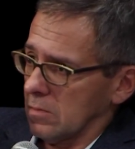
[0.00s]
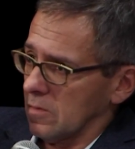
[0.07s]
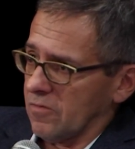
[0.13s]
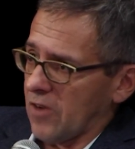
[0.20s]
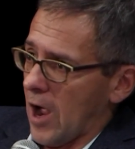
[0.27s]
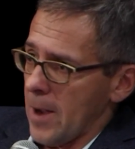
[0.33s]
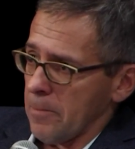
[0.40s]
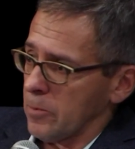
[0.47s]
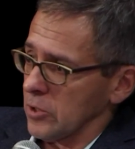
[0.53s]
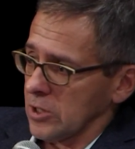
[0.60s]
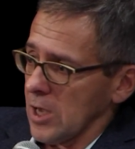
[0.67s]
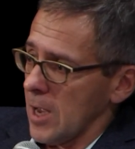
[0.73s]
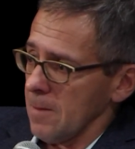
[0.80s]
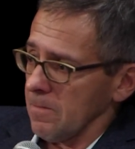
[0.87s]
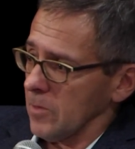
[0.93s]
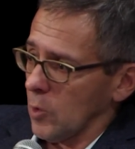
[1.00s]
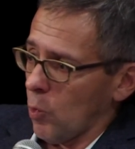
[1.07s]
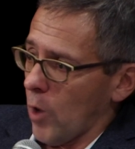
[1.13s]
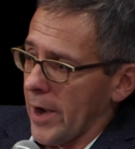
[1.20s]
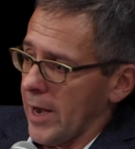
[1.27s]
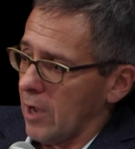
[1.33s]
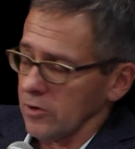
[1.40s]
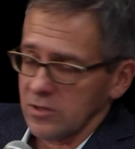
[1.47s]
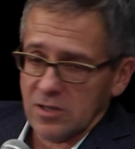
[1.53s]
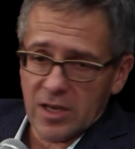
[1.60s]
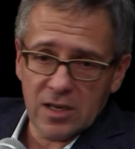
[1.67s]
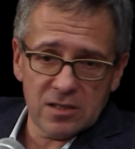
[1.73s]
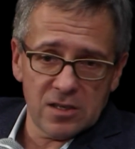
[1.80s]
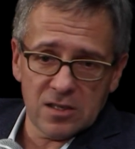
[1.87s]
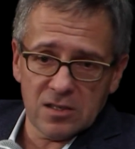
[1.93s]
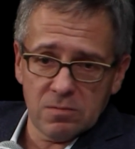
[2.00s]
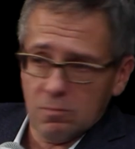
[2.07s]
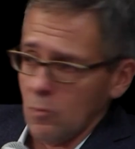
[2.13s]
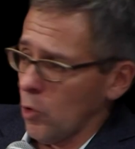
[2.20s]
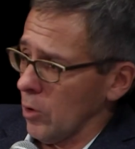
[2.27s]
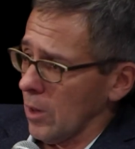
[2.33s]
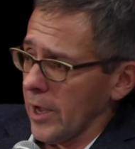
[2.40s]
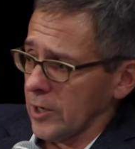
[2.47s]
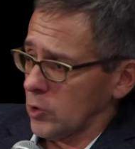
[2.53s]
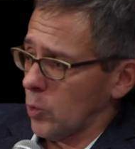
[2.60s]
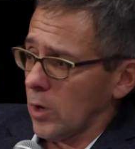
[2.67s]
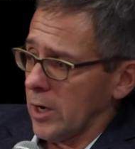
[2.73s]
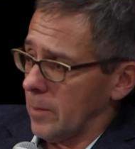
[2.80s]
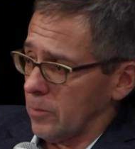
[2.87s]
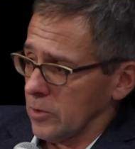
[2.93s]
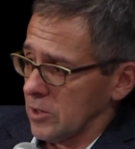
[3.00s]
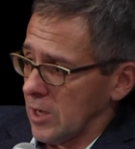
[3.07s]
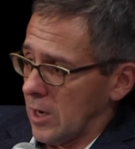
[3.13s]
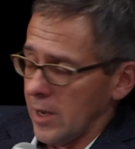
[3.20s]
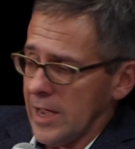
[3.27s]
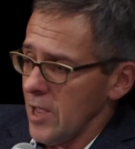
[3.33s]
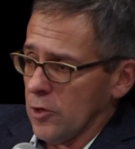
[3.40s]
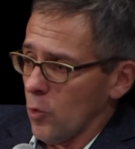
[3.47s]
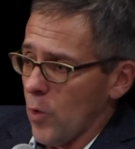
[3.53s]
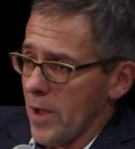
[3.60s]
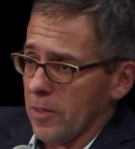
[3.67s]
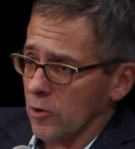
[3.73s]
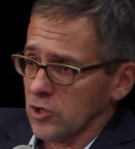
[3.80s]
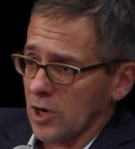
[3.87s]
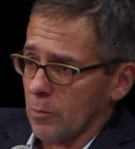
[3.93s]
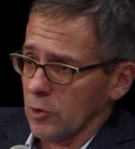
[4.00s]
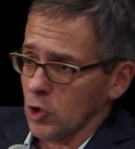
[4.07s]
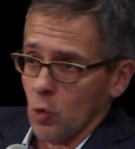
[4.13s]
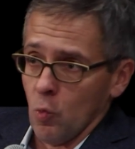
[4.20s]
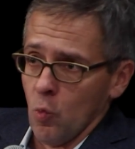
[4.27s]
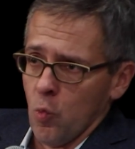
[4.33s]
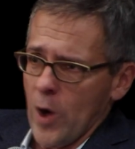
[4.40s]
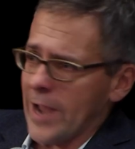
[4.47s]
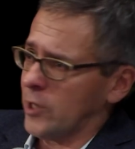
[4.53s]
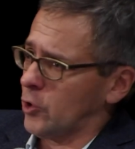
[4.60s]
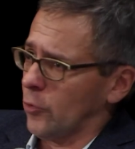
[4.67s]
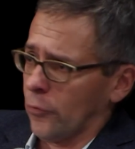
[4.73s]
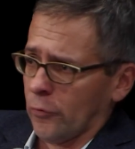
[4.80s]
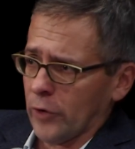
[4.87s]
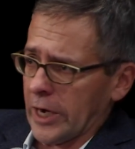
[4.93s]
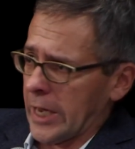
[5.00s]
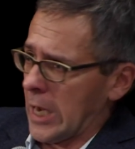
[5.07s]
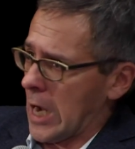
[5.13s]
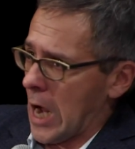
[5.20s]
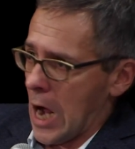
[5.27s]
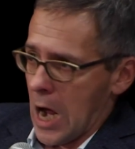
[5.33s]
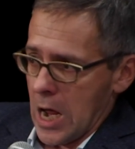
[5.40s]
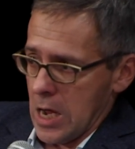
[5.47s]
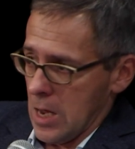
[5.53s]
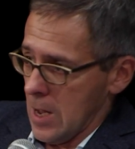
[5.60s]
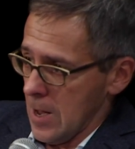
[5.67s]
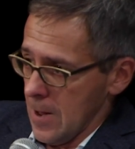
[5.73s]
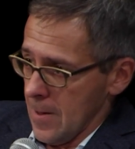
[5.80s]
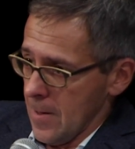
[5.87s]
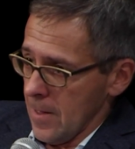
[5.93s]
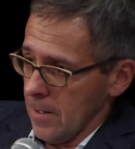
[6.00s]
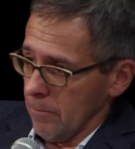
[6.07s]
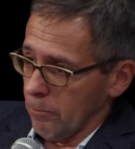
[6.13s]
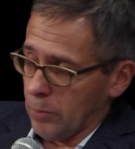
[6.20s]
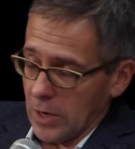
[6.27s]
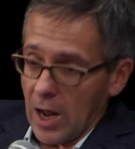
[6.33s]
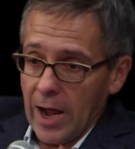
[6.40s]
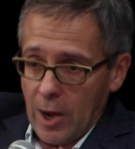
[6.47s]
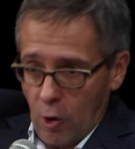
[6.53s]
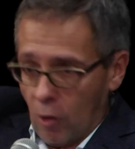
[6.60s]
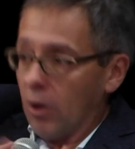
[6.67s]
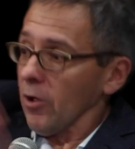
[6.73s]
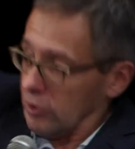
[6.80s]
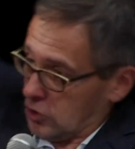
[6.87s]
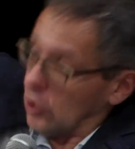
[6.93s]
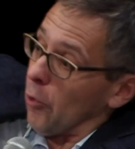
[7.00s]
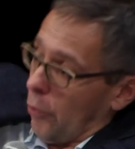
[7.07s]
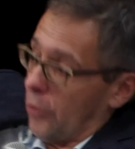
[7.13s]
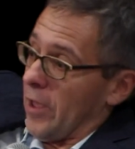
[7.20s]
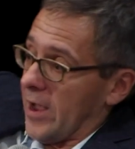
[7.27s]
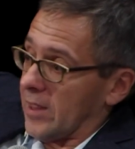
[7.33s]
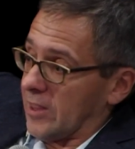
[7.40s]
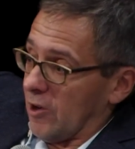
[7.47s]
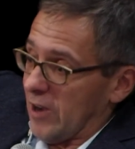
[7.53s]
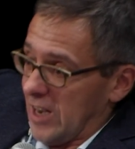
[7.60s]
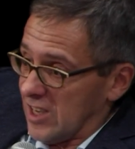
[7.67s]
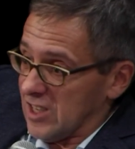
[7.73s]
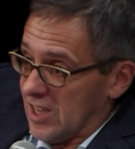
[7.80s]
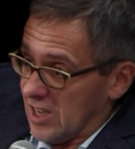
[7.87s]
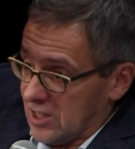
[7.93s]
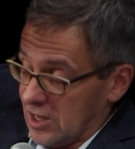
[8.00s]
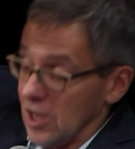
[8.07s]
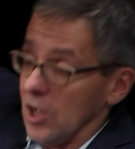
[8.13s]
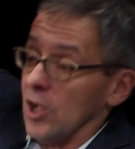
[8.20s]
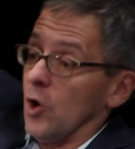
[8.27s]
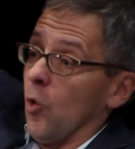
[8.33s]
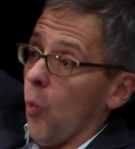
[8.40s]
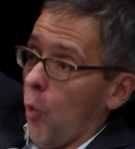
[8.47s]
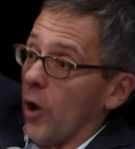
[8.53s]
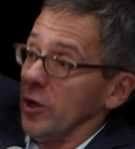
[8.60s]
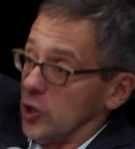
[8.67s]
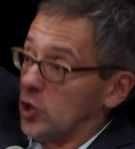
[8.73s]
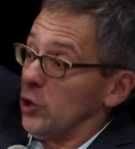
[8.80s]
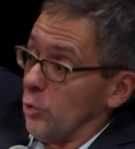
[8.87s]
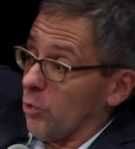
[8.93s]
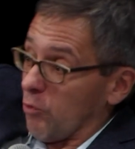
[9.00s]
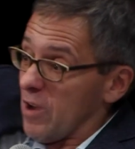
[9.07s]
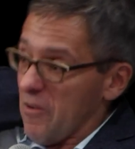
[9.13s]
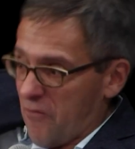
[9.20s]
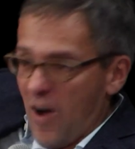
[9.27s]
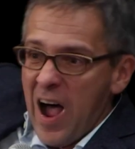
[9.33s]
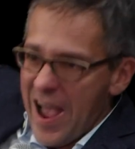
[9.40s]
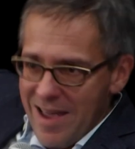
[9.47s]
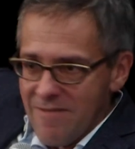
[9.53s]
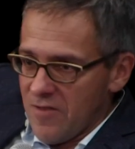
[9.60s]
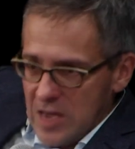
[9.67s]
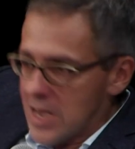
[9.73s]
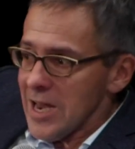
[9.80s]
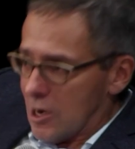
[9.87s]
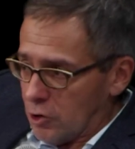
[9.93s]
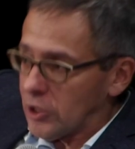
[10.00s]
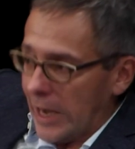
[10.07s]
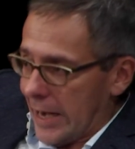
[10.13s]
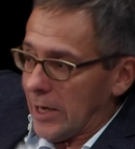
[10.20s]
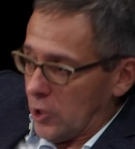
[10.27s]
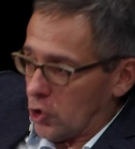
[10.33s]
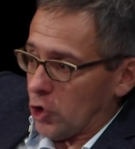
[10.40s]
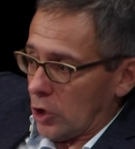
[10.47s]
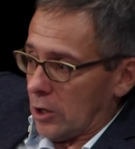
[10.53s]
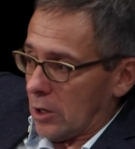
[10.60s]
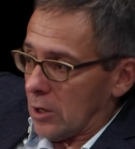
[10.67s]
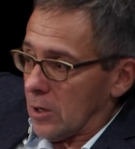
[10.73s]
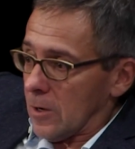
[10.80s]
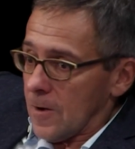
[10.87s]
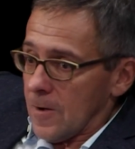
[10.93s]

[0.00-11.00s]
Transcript: 5%. The White House thinks it's more like 20%. Either way, those numbers are way too freaking high. But I also think there is this 1, 2, 3, 5 year danger